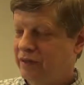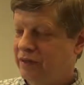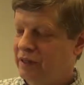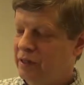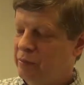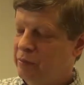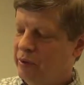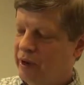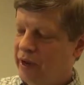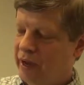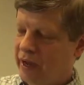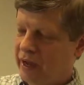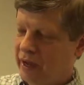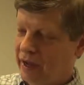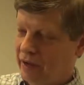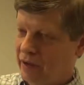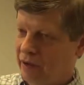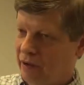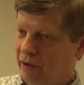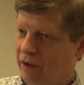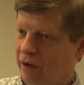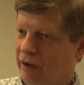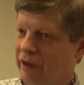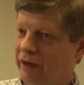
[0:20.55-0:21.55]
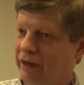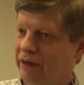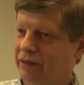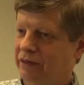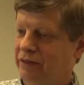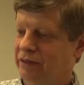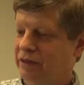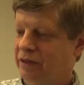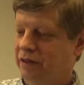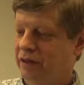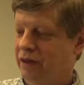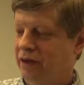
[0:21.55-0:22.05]
keep an eye on
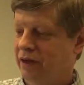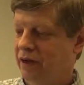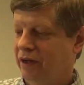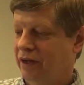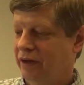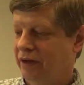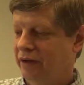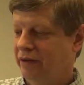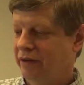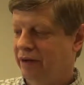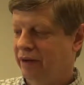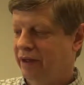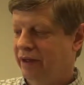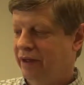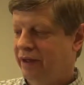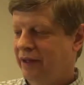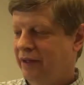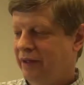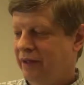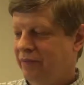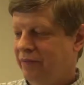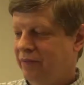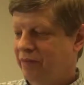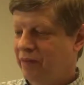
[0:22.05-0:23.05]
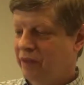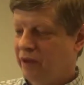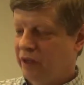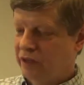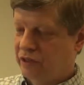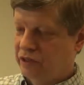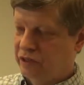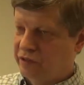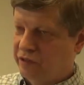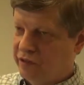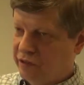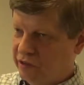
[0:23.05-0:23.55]

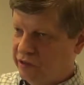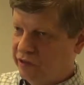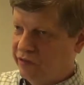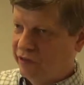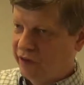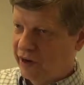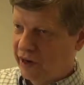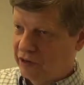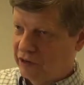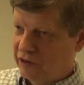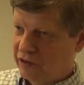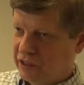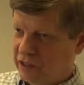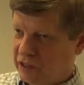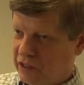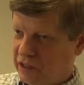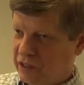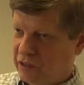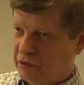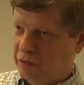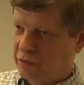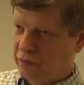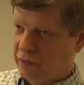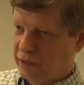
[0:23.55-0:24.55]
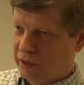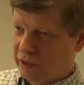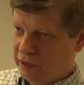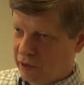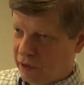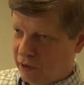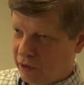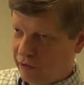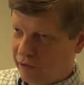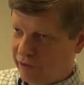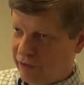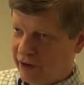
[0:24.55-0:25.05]
not just this fire season, but
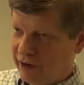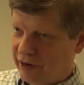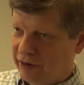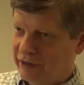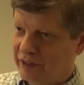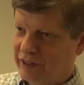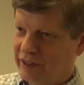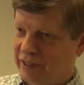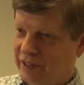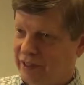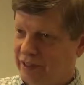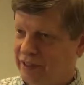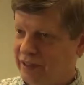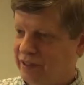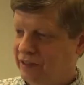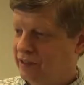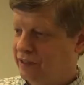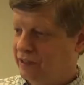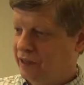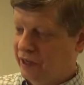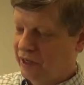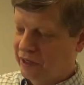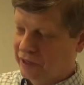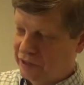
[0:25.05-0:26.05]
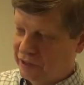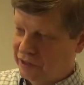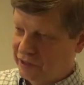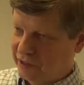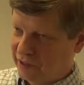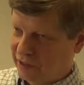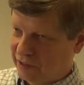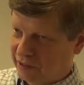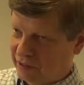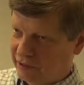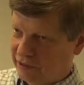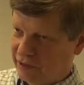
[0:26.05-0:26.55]
all fire seasons, and not
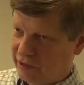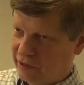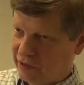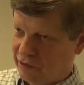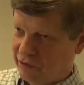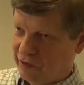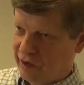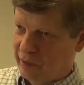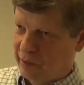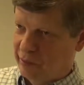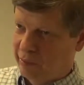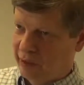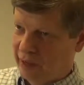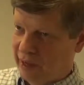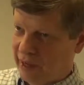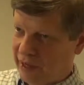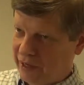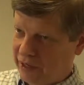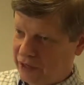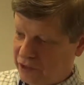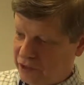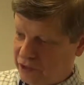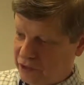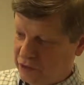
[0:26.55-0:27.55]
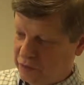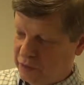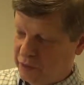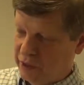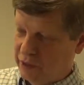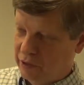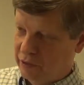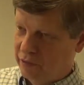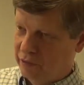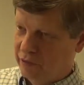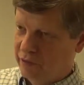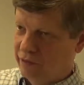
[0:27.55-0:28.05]
just in Southern Appalachians, but
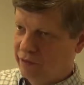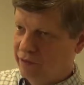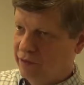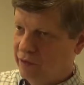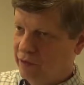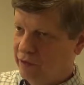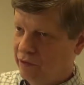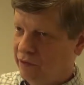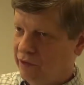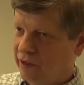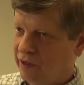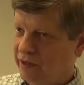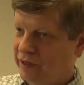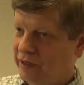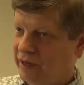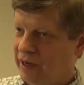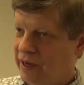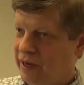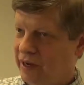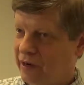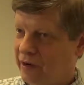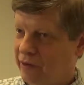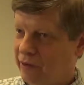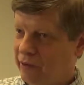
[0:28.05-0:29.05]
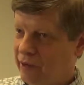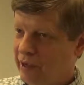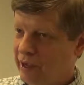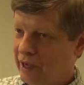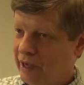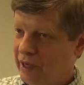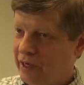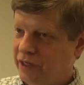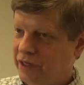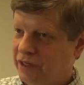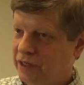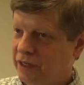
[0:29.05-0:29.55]
over the entire
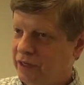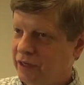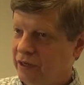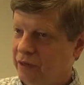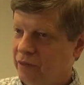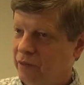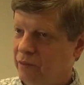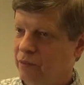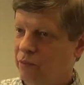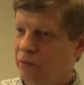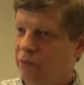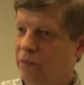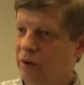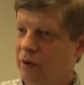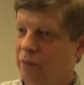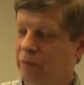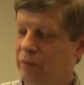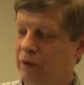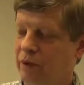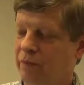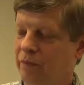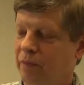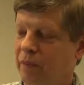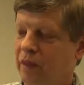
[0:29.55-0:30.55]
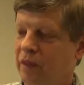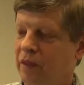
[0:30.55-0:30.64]
range. I'm a